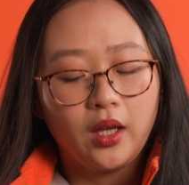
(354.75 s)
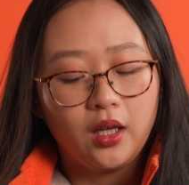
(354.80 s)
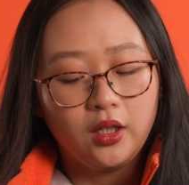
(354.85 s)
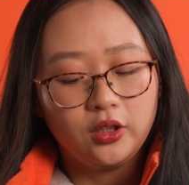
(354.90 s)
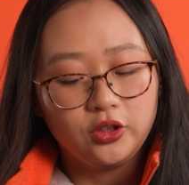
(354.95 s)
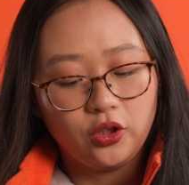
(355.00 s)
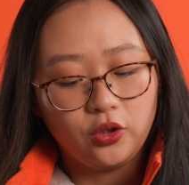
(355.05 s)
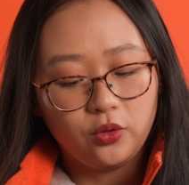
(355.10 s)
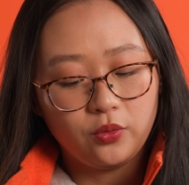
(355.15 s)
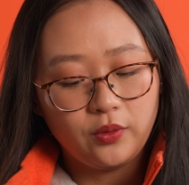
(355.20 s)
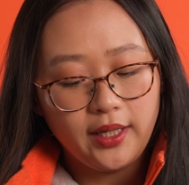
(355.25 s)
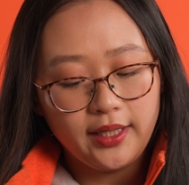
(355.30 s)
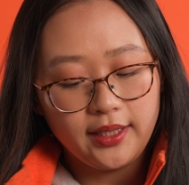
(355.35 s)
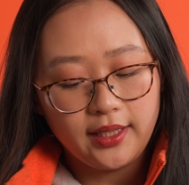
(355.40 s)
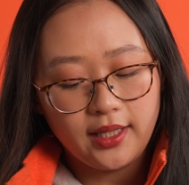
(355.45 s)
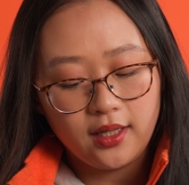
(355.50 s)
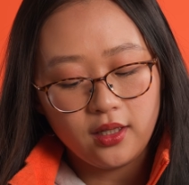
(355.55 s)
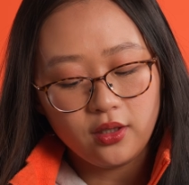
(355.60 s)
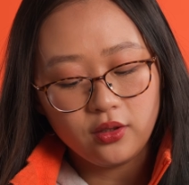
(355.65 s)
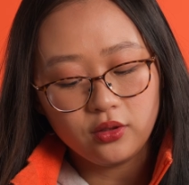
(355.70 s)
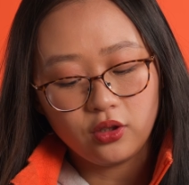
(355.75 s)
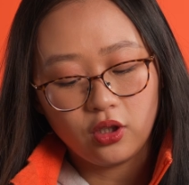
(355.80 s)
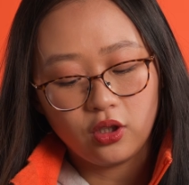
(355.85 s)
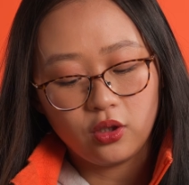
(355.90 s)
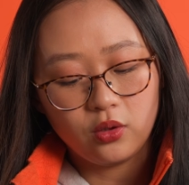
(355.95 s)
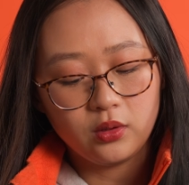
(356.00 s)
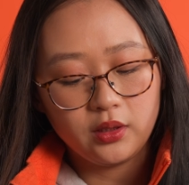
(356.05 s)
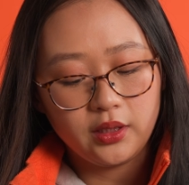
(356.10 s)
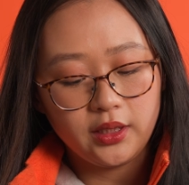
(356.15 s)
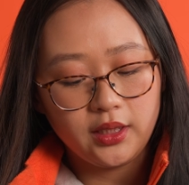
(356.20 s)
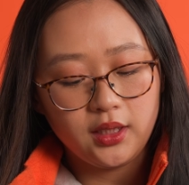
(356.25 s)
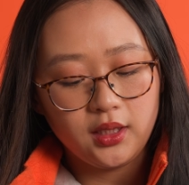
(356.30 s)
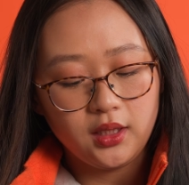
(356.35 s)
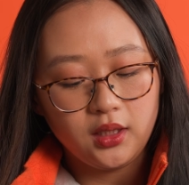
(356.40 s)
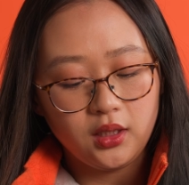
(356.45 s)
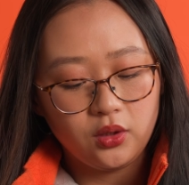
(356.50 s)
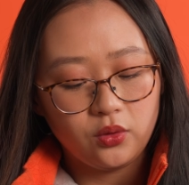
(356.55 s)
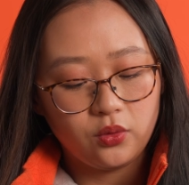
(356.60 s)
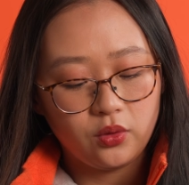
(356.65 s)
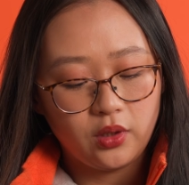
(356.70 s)
So right now, not
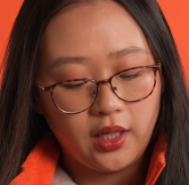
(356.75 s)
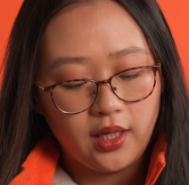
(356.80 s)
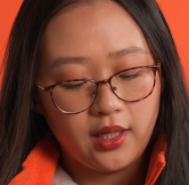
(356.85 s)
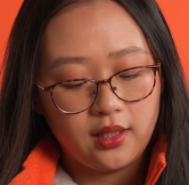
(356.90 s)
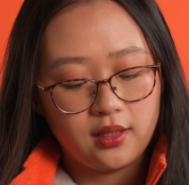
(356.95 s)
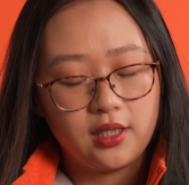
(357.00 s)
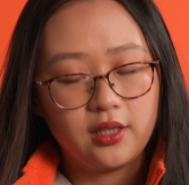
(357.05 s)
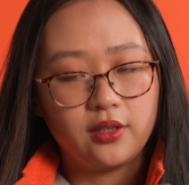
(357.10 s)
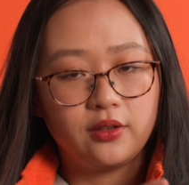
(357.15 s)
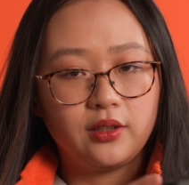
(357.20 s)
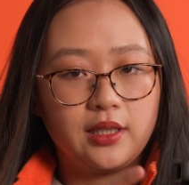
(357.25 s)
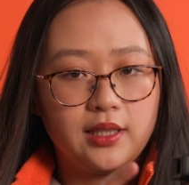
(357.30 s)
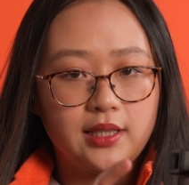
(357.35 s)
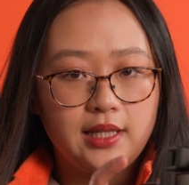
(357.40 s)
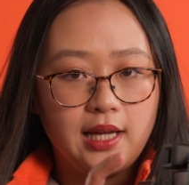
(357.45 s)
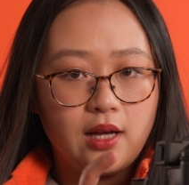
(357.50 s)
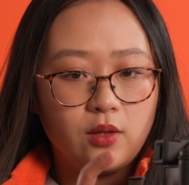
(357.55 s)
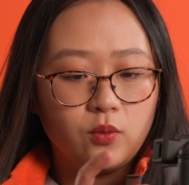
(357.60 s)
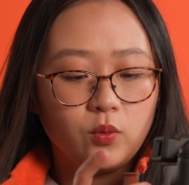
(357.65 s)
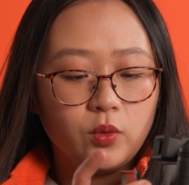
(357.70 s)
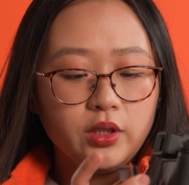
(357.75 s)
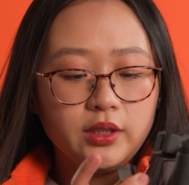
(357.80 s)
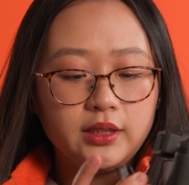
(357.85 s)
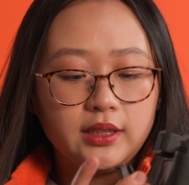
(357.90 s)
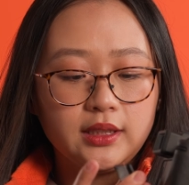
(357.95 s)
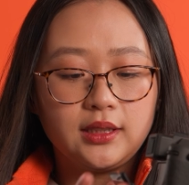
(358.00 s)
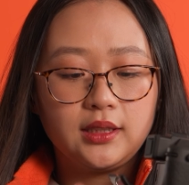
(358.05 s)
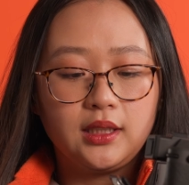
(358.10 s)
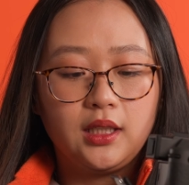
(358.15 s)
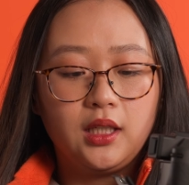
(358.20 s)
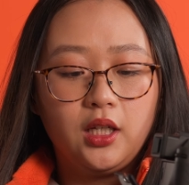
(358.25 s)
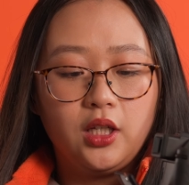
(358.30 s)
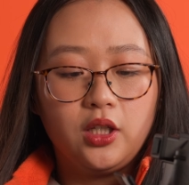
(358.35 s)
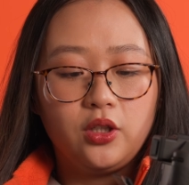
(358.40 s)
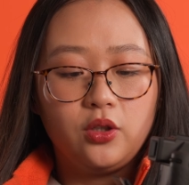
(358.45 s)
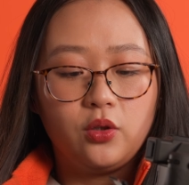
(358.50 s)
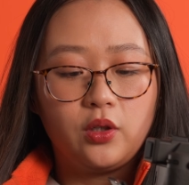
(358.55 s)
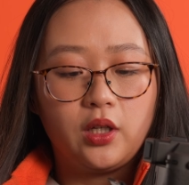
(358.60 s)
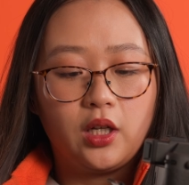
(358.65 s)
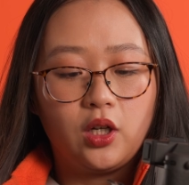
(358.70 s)
only you can tilt it downwards,
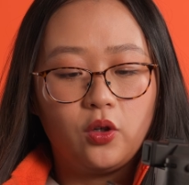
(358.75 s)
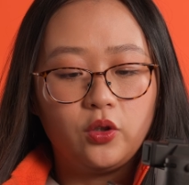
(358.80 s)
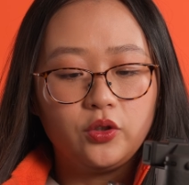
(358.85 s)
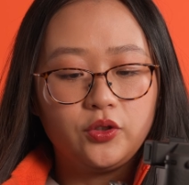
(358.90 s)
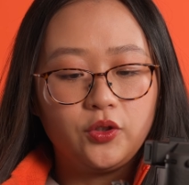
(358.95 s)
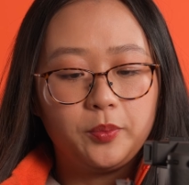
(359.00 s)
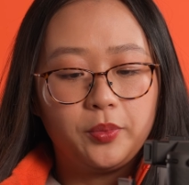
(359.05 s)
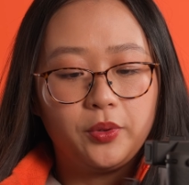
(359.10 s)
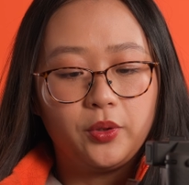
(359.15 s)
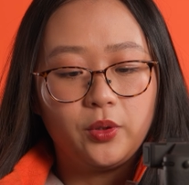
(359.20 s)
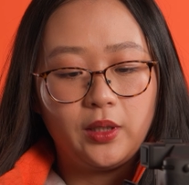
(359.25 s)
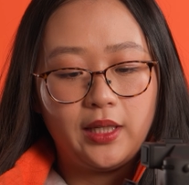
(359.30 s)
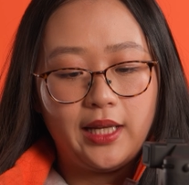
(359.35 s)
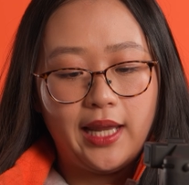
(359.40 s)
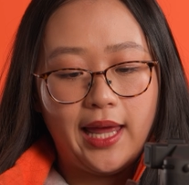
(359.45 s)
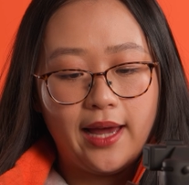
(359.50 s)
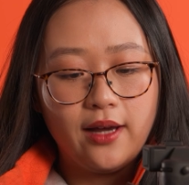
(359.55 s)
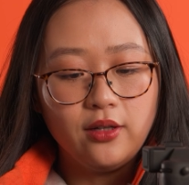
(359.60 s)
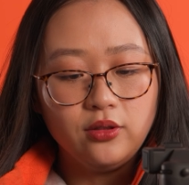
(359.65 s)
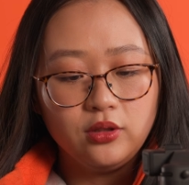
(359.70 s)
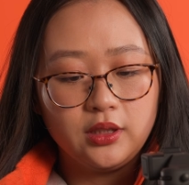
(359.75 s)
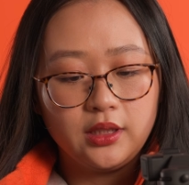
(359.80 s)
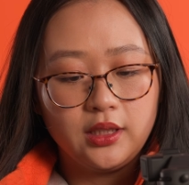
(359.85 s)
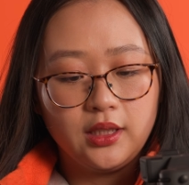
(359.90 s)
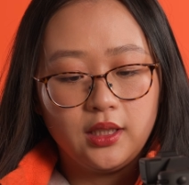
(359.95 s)
you can also pull it out